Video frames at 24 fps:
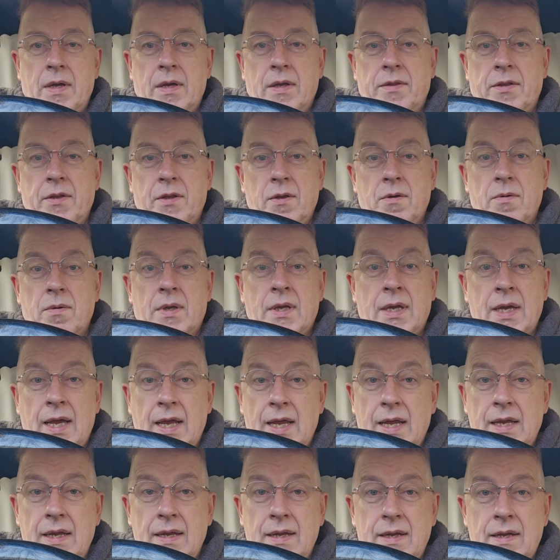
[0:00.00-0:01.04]
the
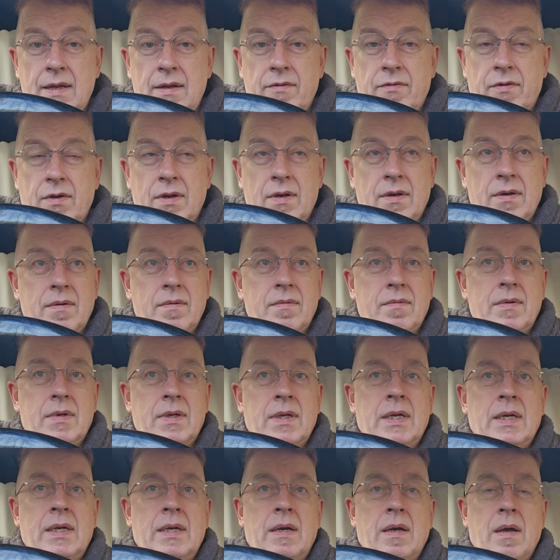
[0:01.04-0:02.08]
UK even,
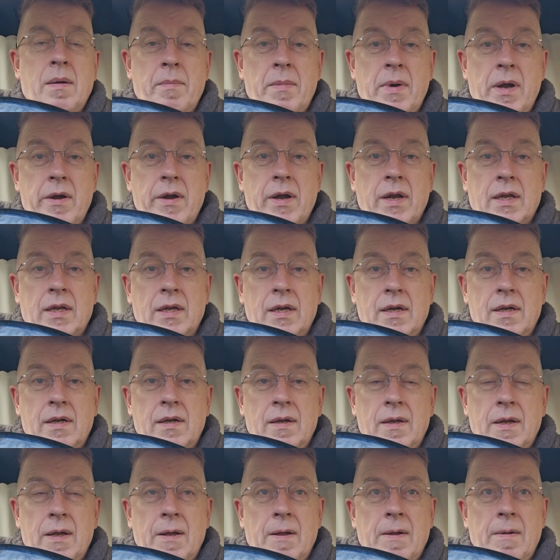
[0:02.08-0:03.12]
America.
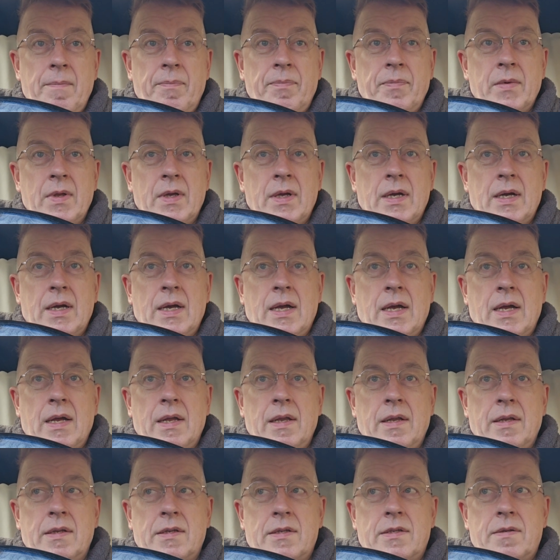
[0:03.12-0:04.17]

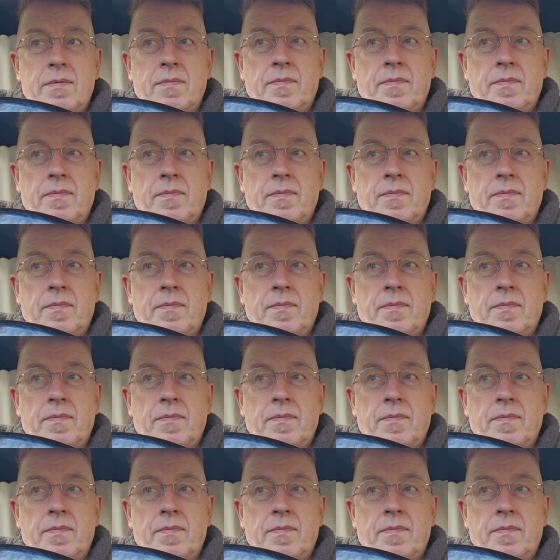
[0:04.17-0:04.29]
And